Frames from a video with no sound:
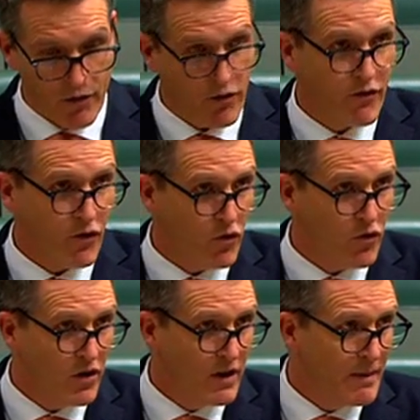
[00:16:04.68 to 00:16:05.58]

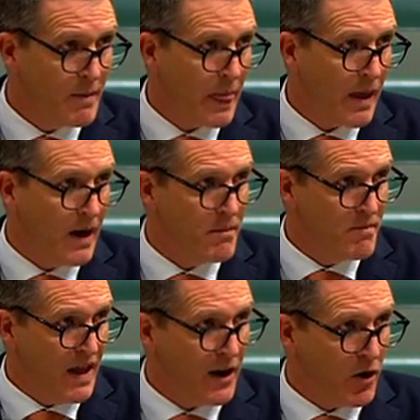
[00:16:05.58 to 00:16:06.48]
food
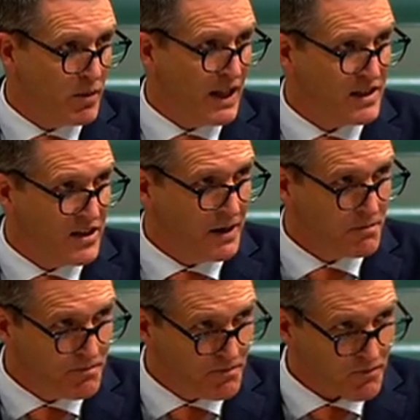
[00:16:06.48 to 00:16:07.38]
nanoplastic
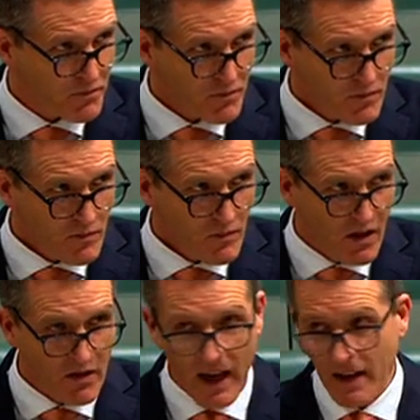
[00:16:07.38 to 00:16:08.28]

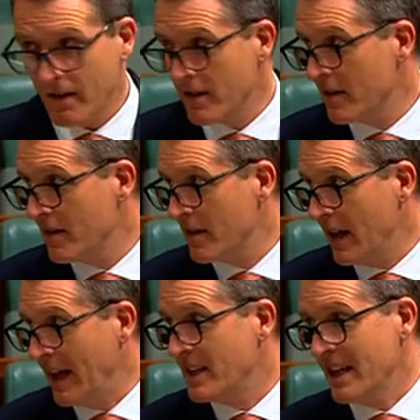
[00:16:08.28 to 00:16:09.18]
that
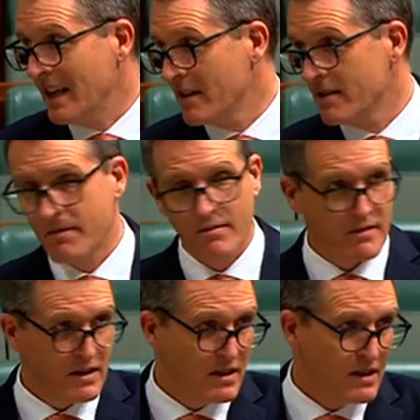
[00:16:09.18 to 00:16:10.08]
has in it
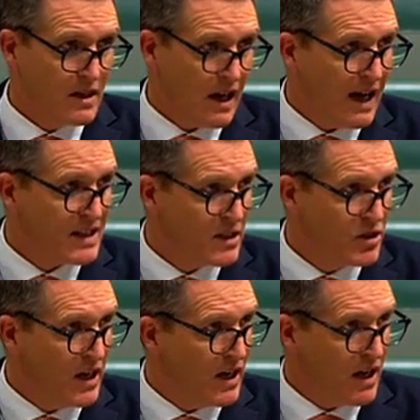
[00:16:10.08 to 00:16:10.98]

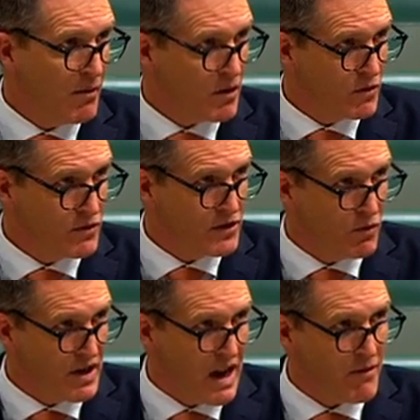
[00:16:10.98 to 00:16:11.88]
carcinogenic chemicals that
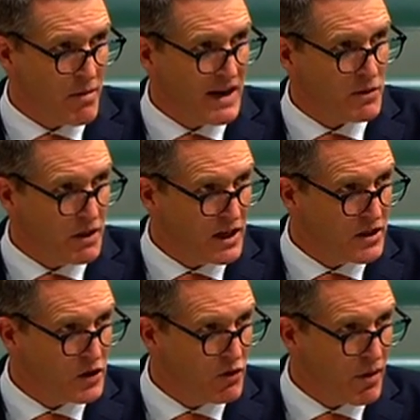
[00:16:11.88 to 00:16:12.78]
were never meant to be
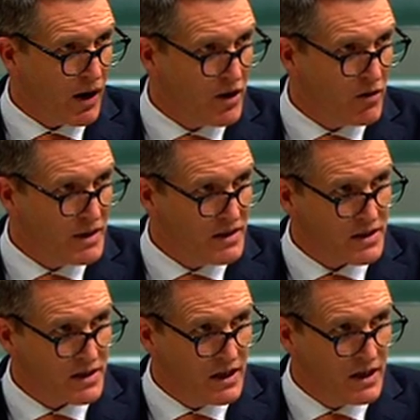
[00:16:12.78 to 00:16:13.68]
consumed by
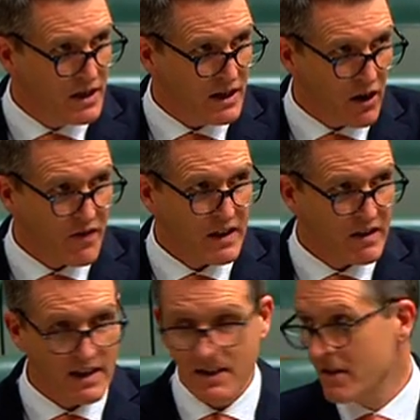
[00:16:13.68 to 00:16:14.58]
humans, I don't think
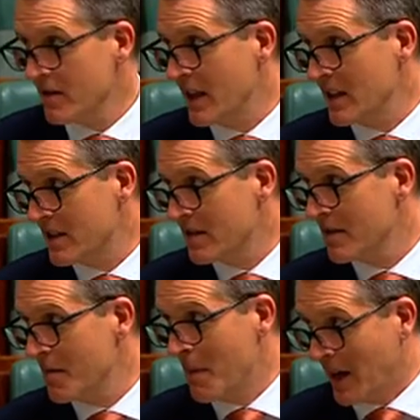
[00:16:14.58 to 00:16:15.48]
there's
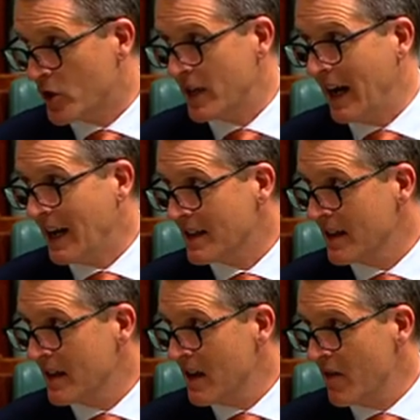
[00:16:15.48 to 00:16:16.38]
much doubt
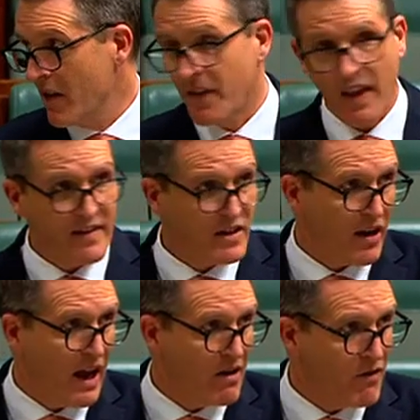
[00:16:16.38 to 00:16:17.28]
that that's going
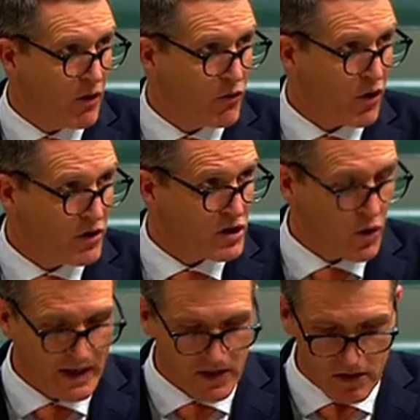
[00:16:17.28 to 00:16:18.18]
to have health
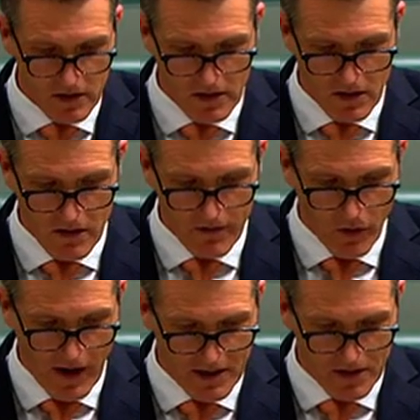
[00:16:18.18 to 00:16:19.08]
consequences
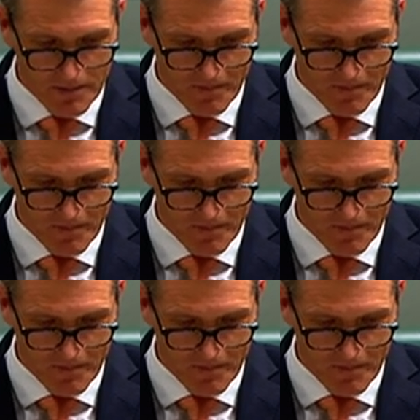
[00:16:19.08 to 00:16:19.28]
for us.